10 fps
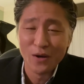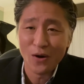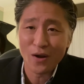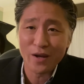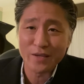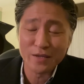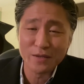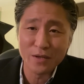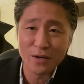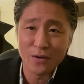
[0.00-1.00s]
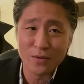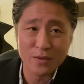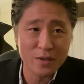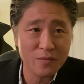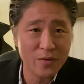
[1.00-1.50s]
All I can
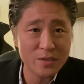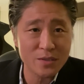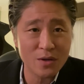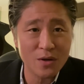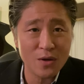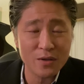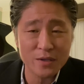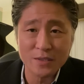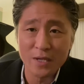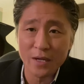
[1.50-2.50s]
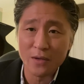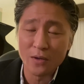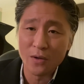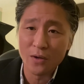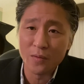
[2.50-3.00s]
the invested on is like
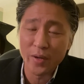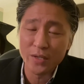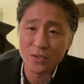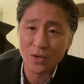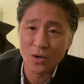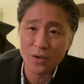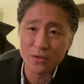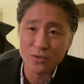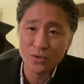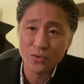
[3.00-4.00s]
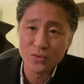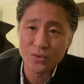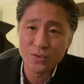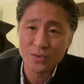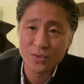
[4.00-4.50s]
based on the
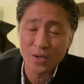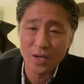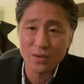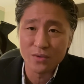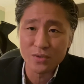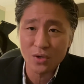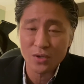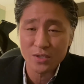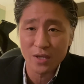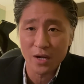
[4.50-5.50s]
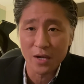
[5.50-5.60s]
news and the research that